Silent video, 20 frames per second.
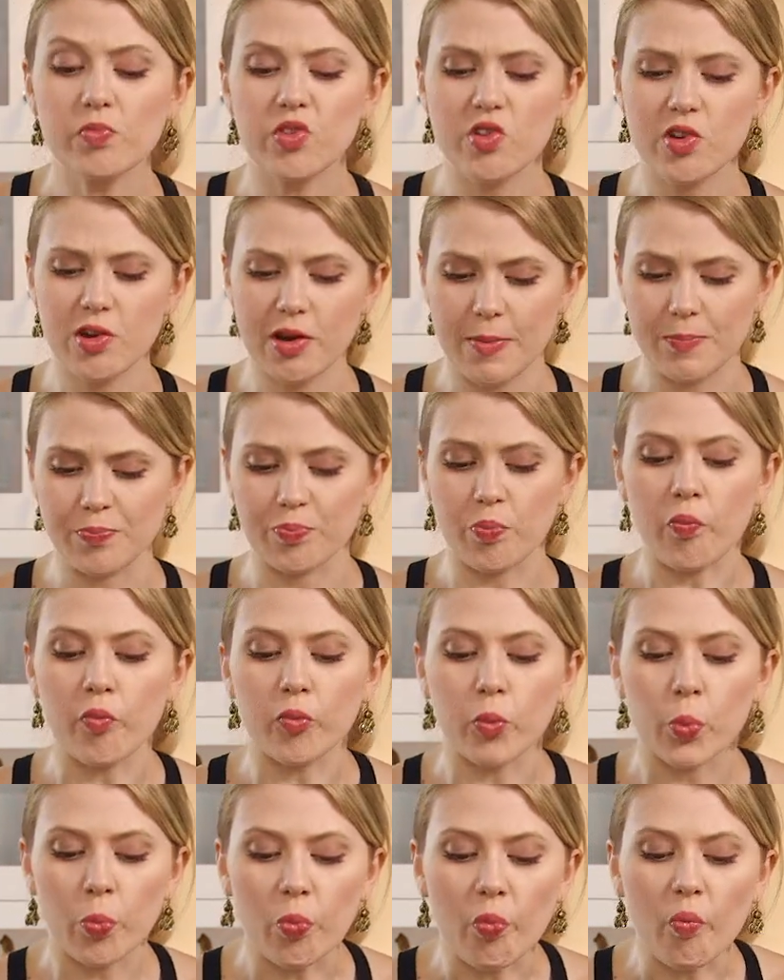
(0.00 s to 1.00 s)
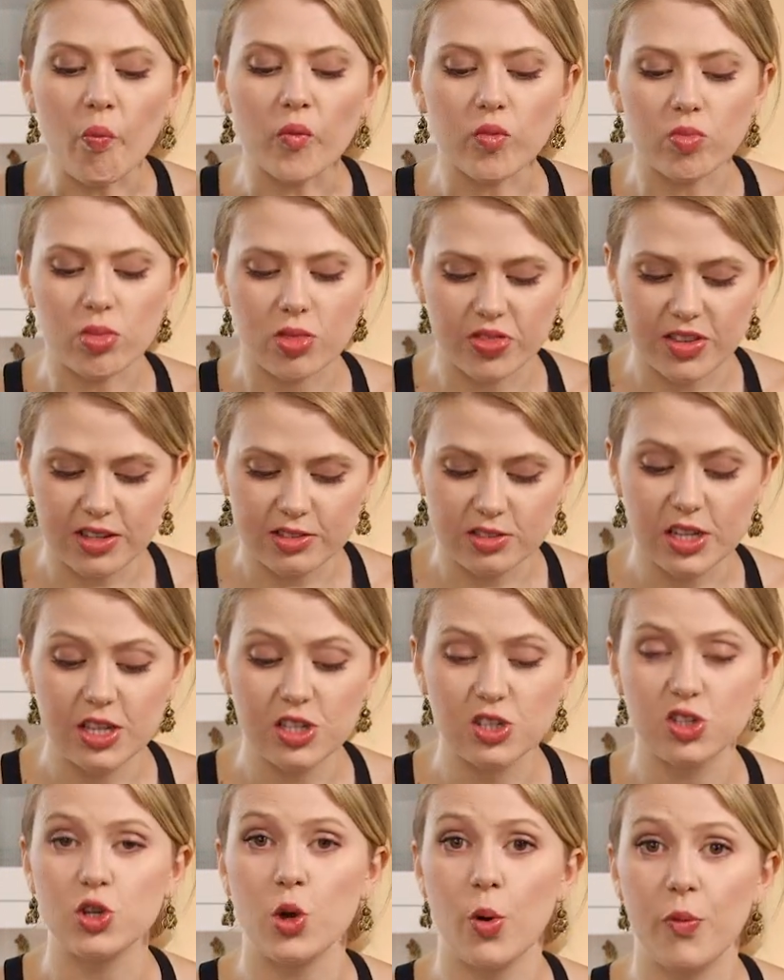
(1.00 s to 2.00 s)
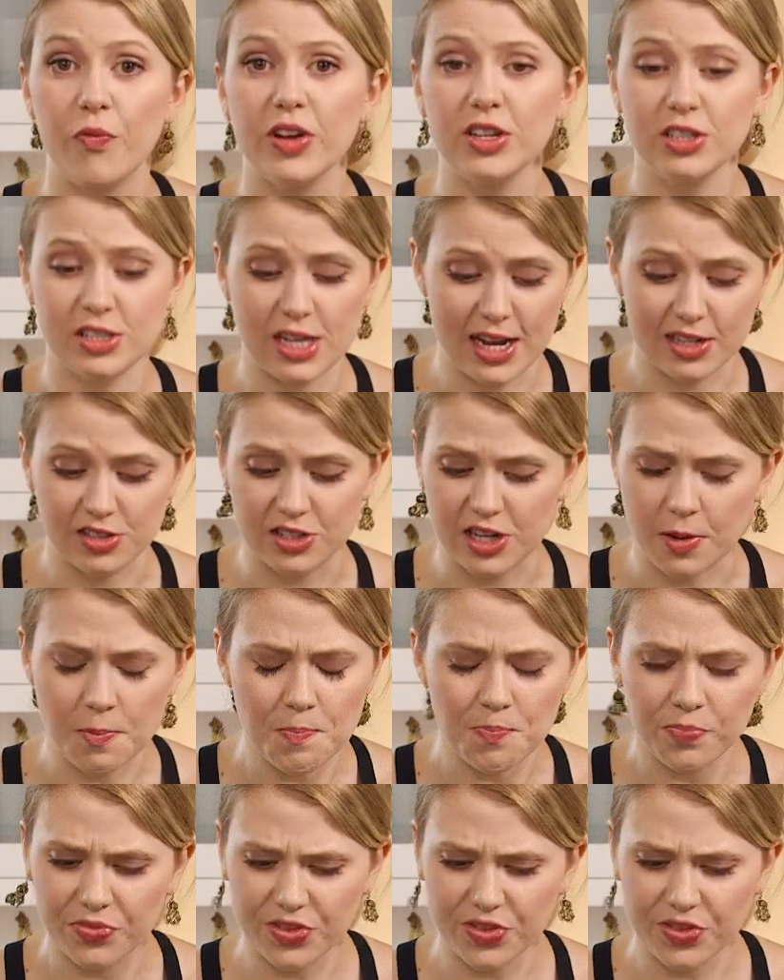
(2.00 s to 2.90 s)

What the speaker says: Yum. This is so fantastic.